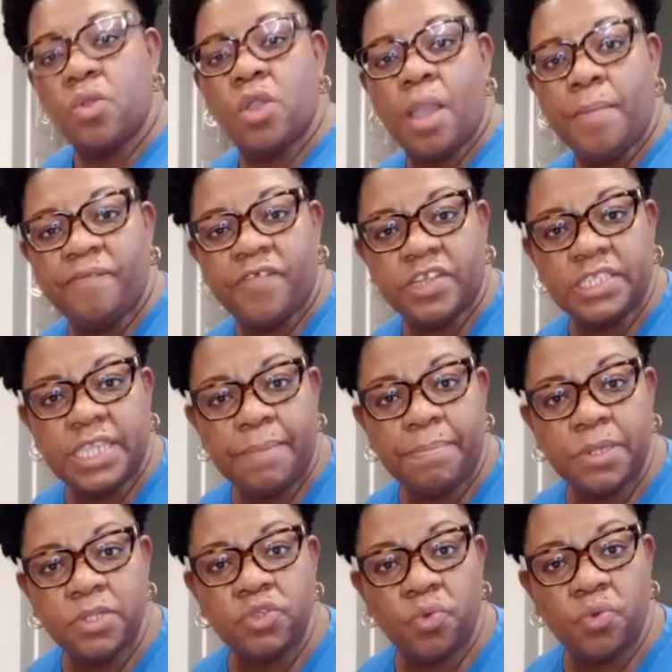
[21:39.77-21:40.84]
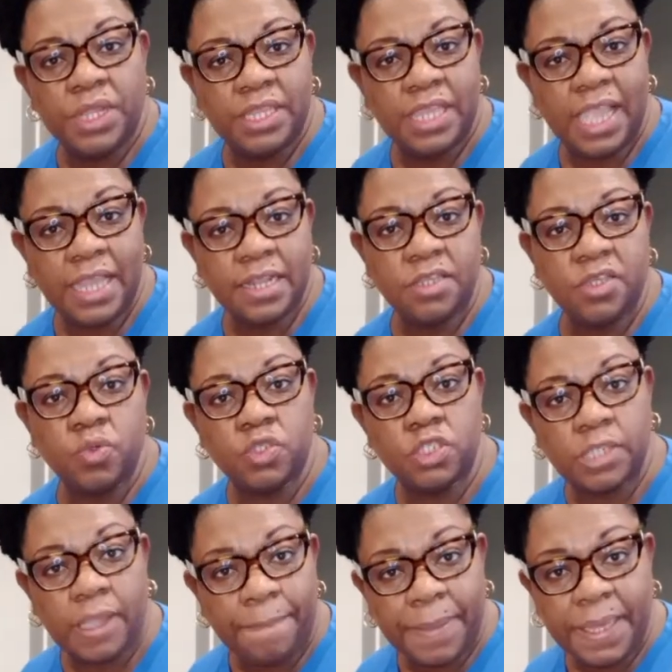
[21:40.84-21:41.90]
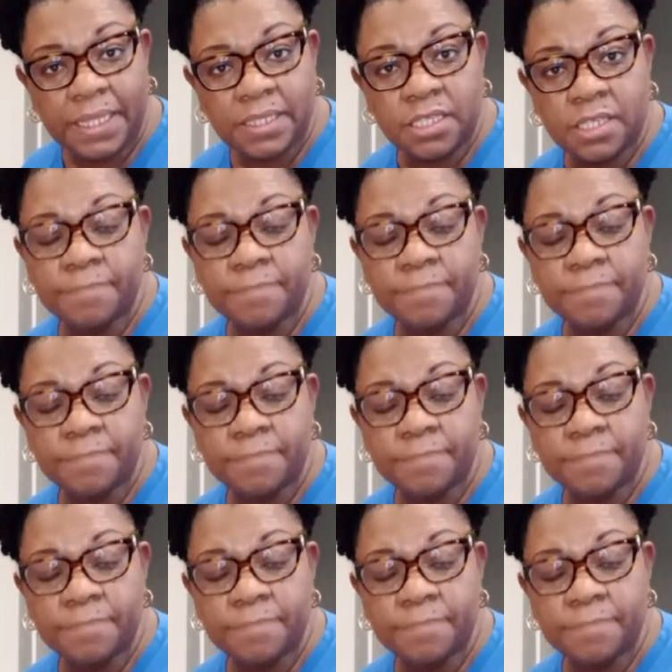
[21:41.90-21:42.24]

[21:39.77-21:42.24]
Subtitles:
comfortable doing that, you stop it,